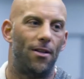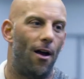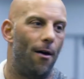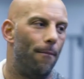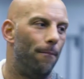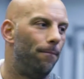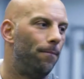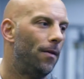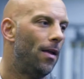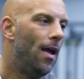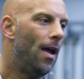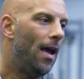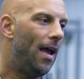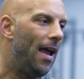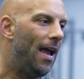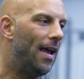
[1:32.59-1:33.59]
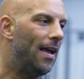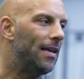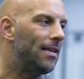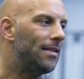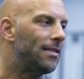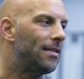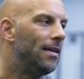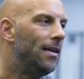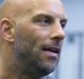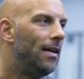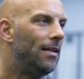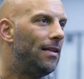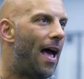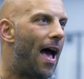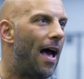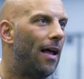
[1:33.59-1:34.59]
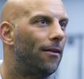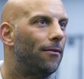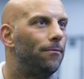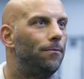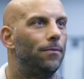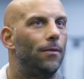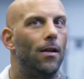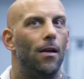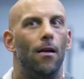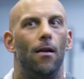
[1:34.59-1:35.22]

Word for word: them is that